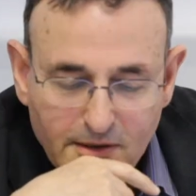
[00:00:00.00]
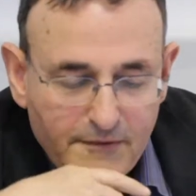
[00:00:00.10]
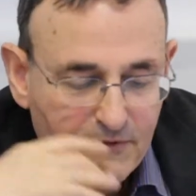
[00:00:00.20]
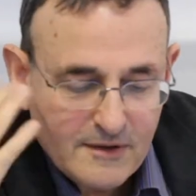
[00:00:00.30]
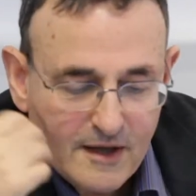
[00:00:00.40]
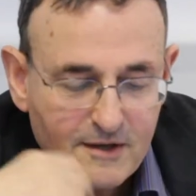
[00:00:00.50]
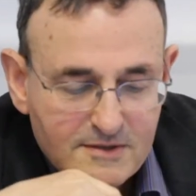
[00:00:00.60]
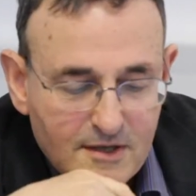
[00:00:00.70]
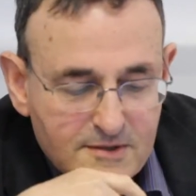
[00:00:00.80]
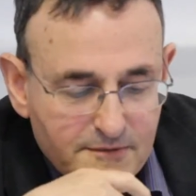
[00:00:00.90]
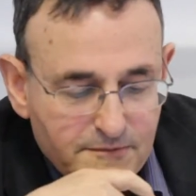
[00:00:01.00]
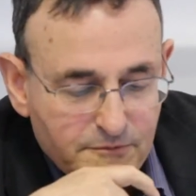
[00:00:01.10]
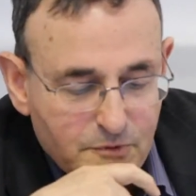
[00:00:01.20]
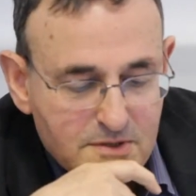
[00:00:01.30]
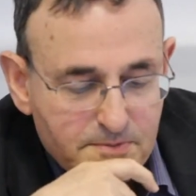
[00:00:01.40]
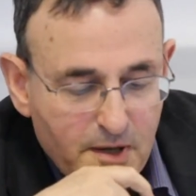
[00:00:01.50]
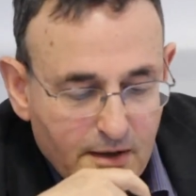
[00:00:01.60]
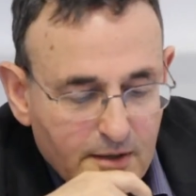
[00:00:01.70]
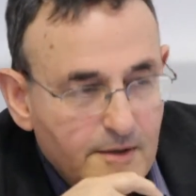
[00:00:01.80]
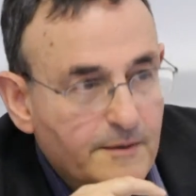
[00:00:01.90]
given excessive
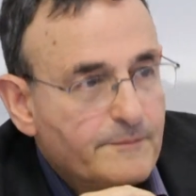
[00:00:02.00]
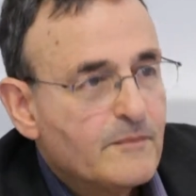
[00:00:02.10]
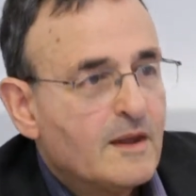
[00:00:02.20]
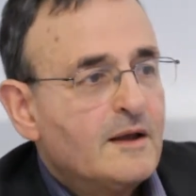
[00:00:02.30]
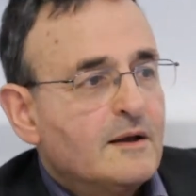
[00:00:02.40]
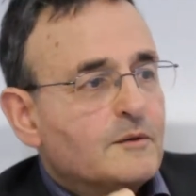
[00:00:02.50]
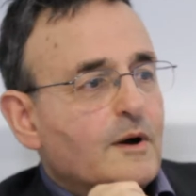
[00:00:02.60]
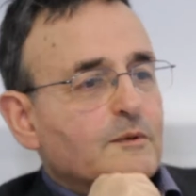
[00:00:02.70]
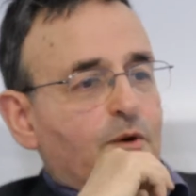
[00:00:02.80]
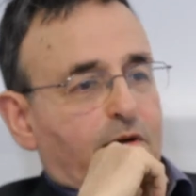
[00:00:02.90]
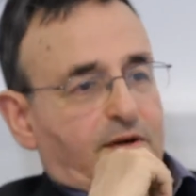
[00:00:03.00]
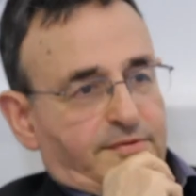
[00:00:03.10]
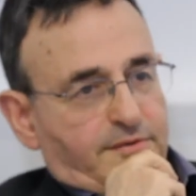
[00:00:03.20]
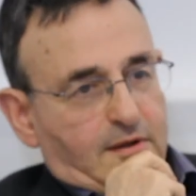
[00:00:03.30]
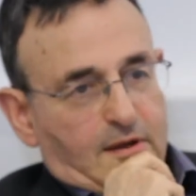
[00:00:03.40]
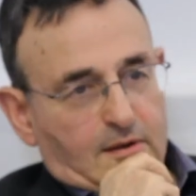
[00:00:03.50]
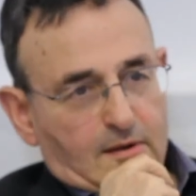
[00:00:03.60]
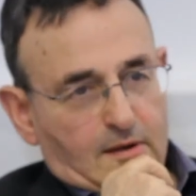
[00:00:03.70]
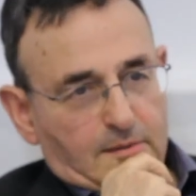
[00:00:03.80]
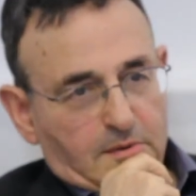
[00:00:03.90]
respect. One way of
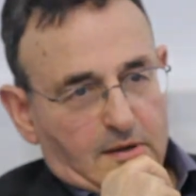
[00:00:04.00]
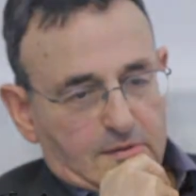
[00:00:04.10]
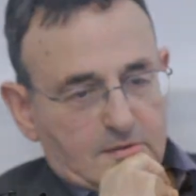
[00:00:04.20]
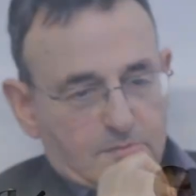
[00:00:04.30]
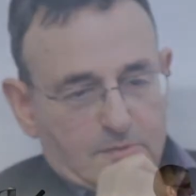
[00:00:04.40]
thinking about this